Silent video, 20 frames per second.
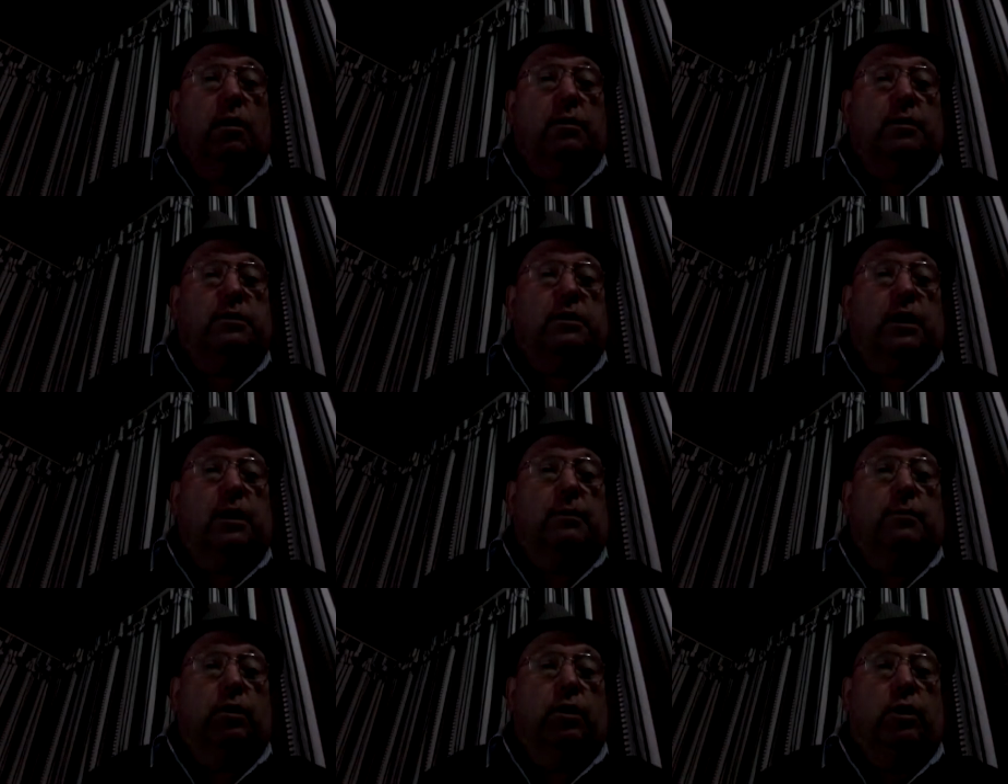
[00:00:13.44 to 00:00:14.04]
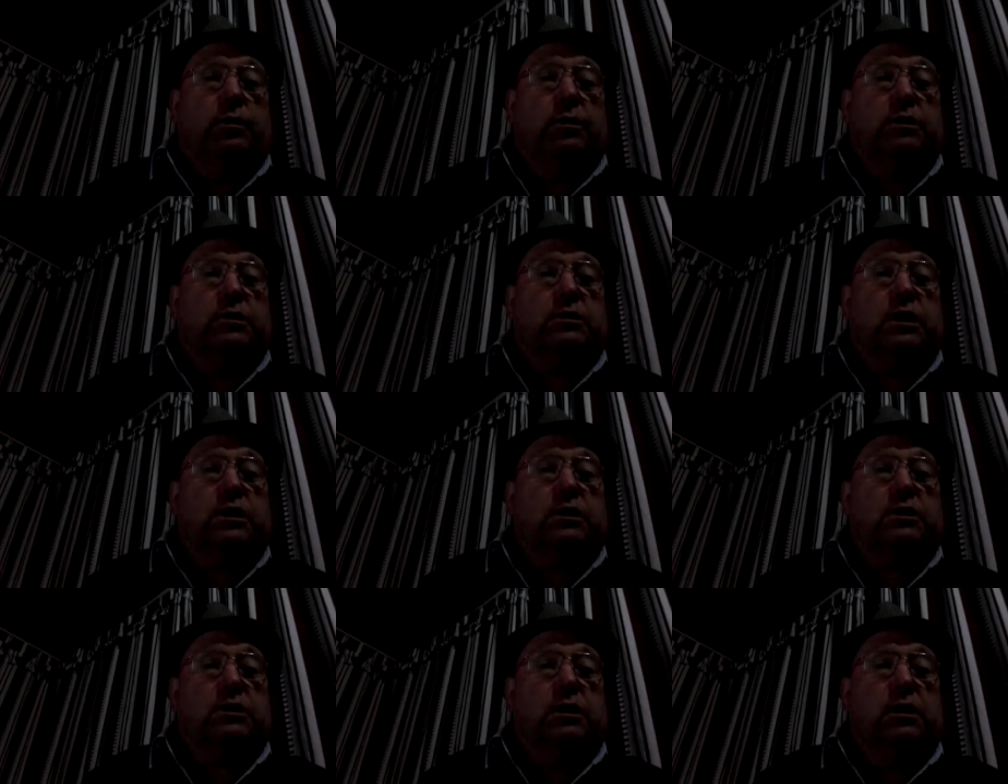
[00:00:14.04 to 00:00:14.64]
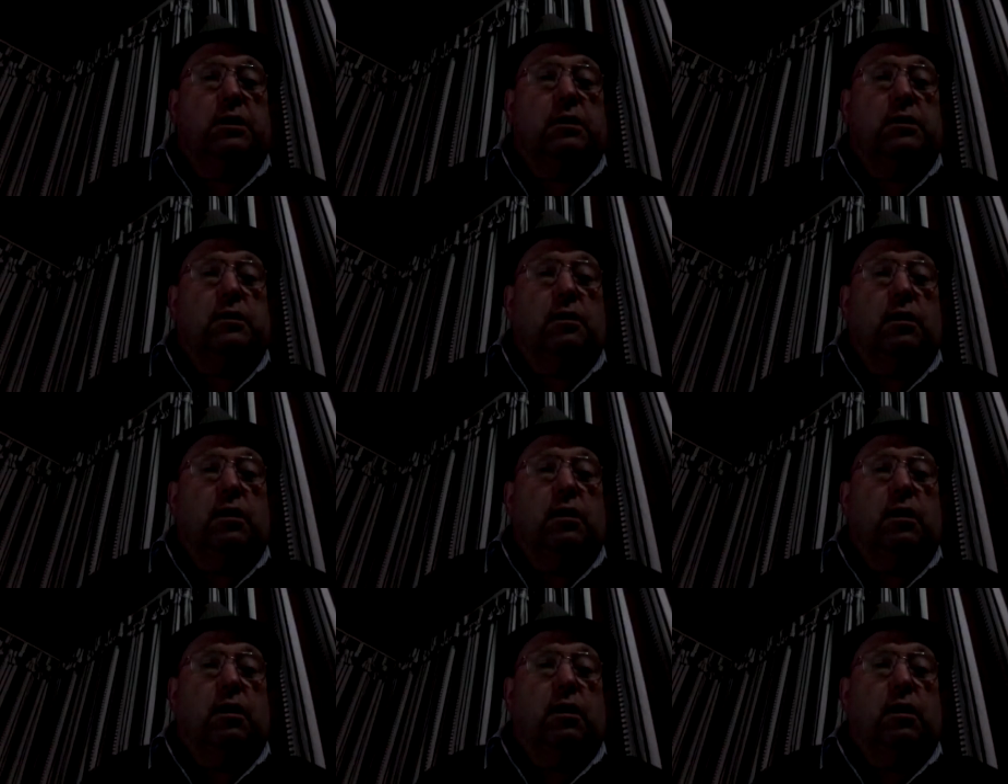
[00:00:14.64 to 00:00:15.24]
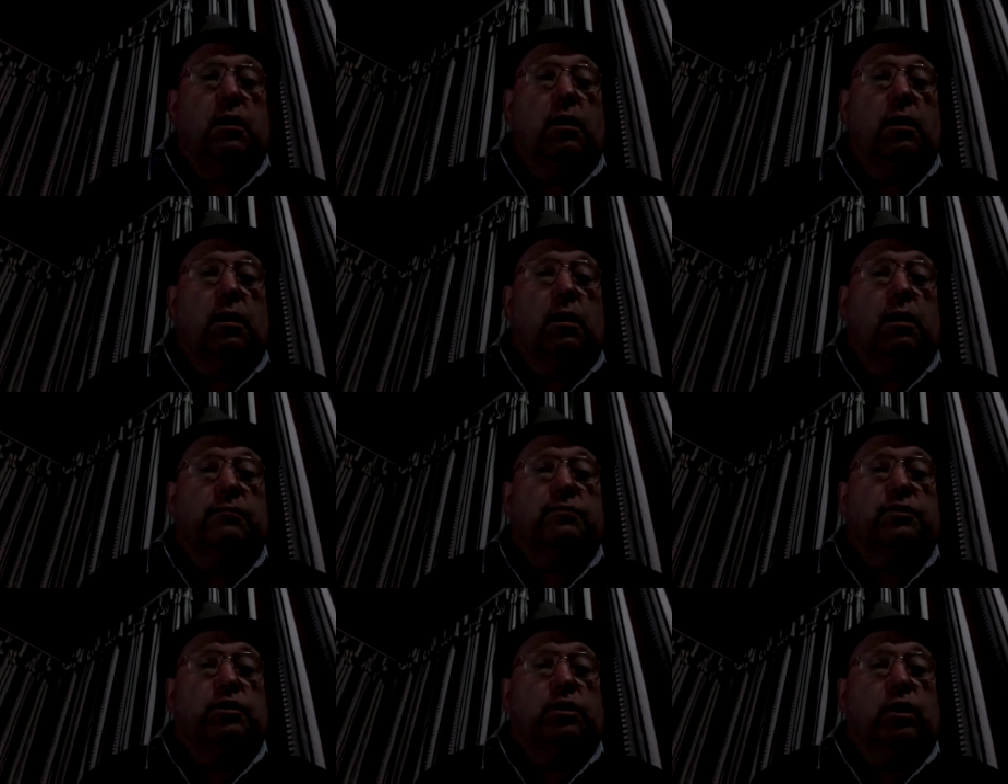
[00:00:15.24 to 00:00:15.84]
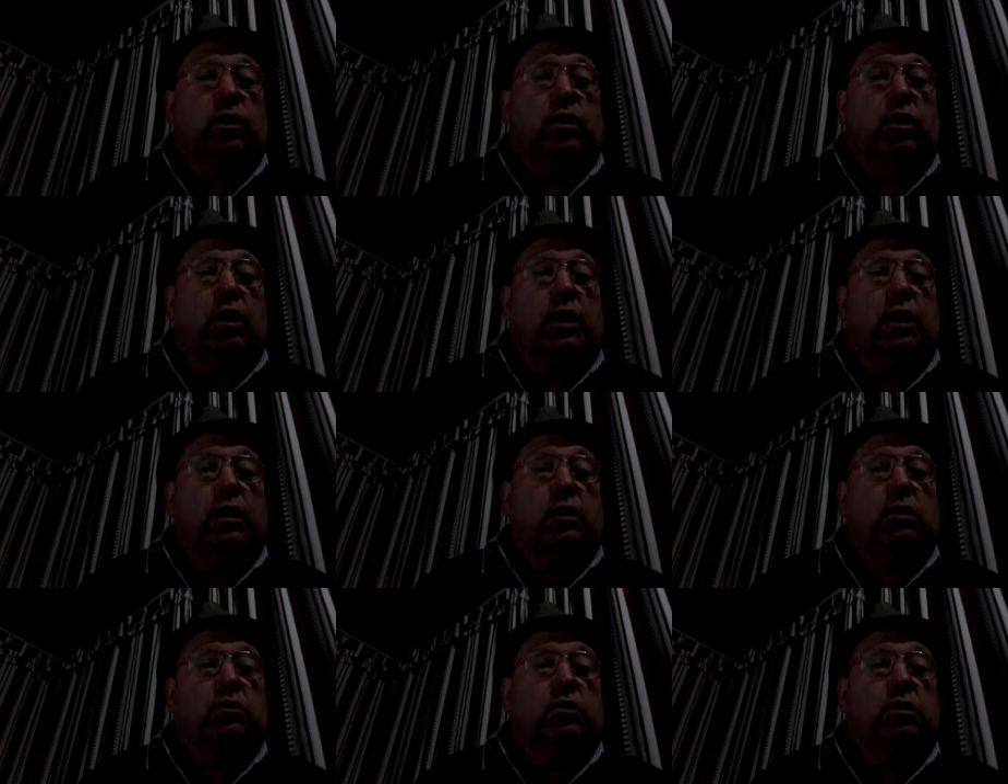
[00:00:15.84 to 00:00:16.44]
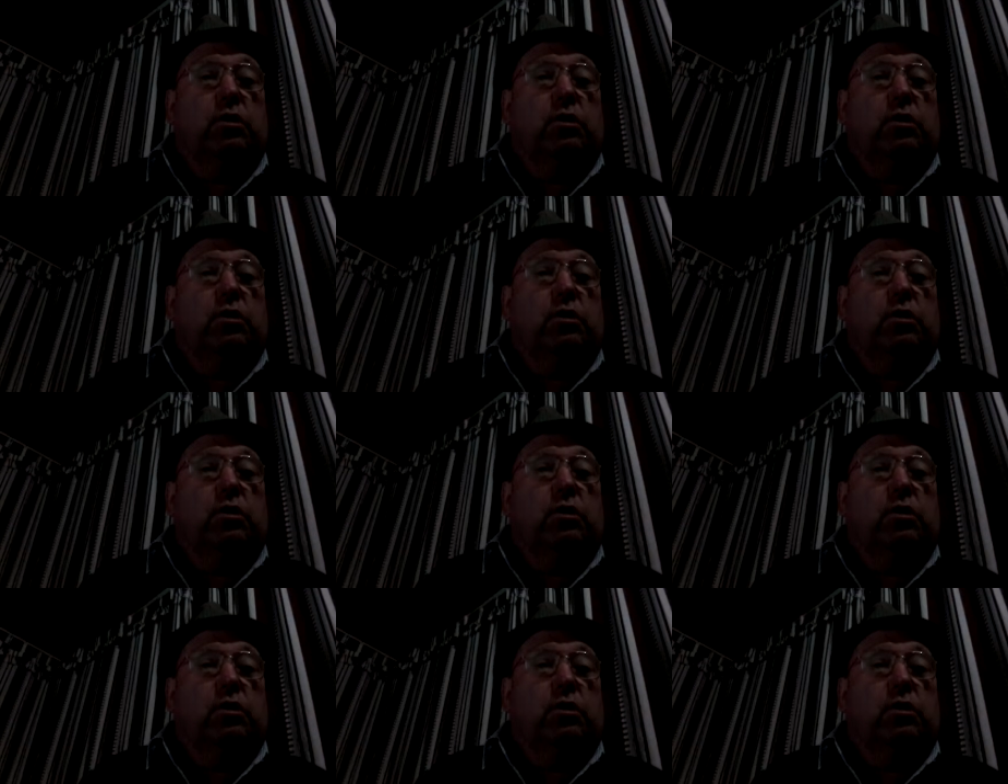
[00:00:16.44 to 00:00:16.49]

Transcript: on the same night, the 16th of July